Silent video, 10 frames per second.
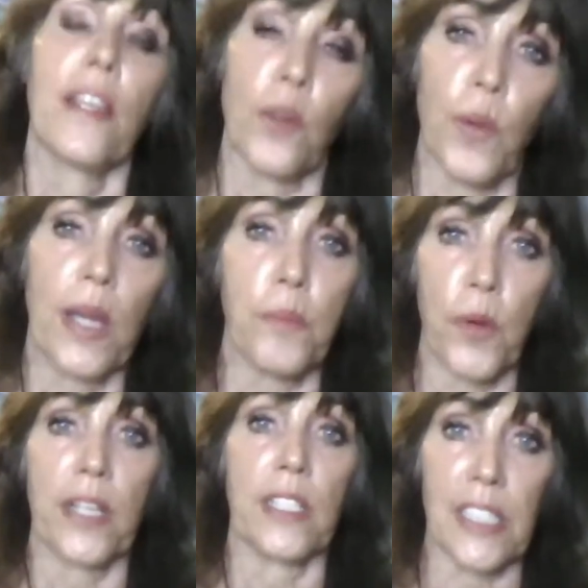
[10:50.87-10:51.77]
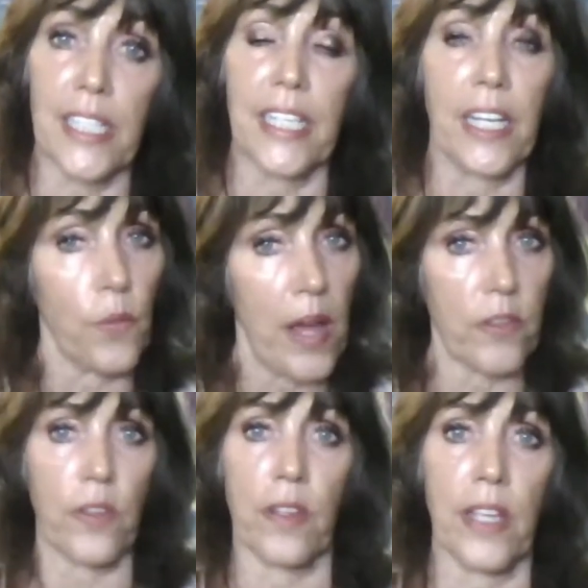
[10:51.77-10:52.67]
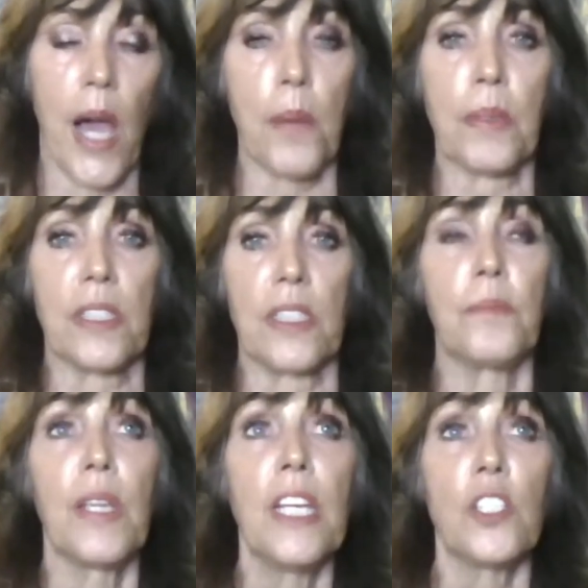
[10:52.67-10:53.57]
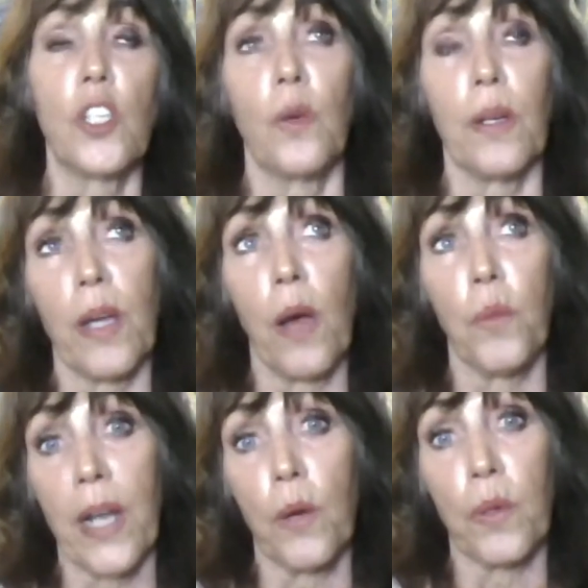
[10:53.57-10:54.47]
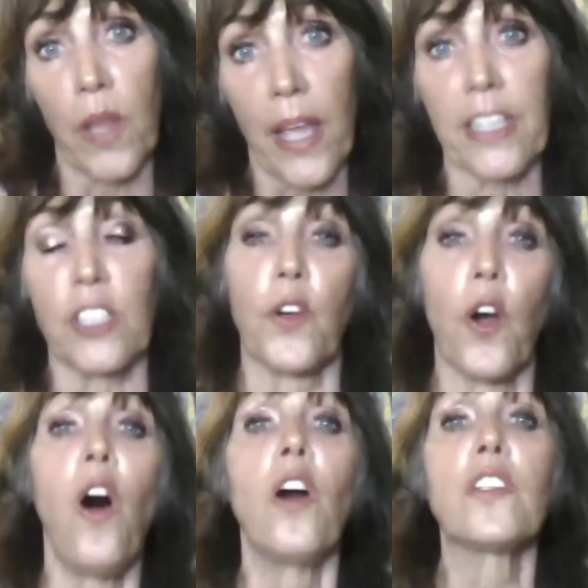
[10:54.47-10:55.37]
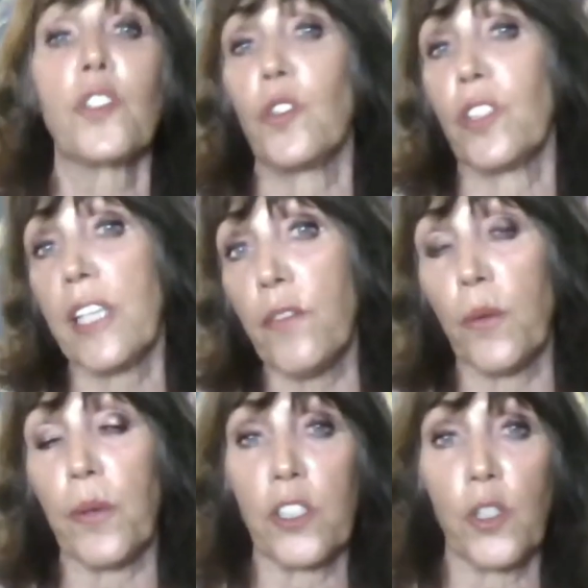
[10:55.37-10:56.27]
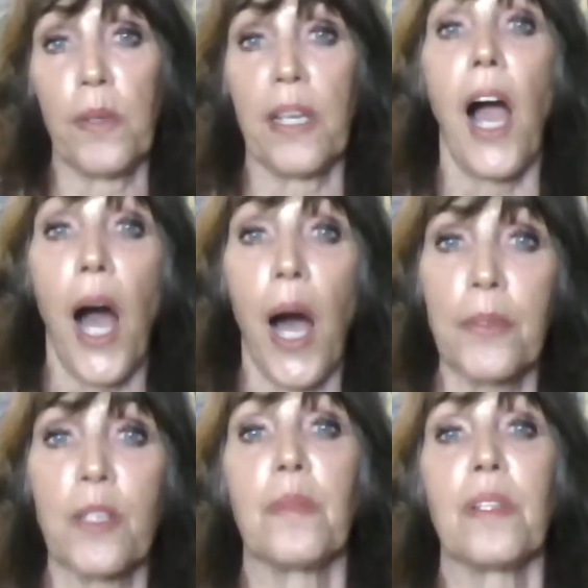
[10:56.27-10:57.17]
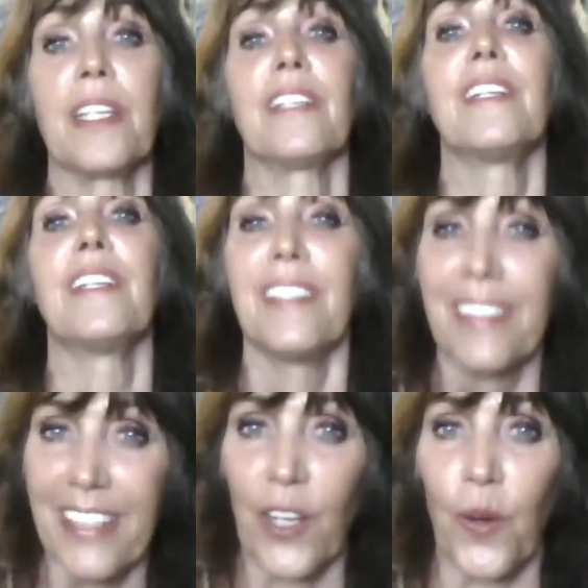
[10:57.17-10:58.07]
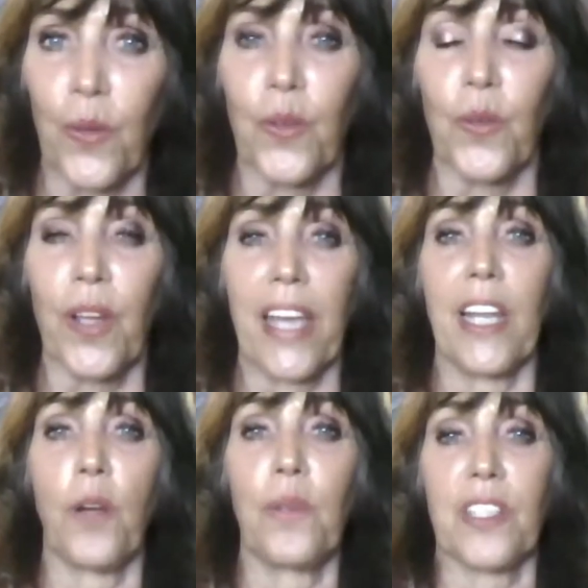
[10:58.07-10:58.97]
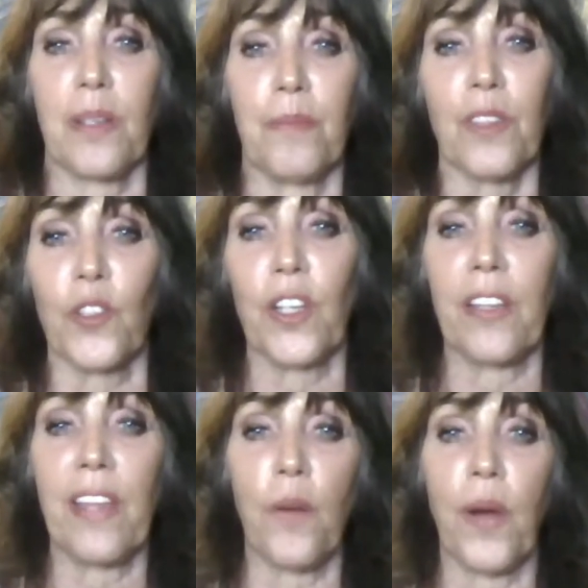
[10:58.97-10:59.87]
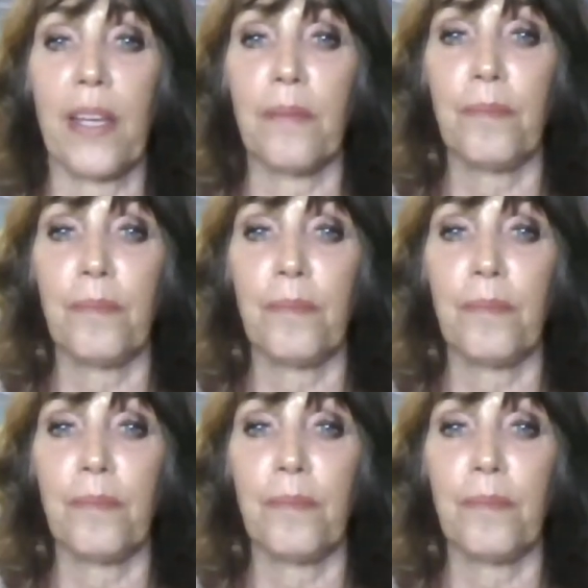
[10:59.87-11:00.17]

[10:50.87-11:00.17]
and the right brain is leading rather than the opposite. So what I would like is for all students everywhere to be optimally, gaining wisdom, learning that way.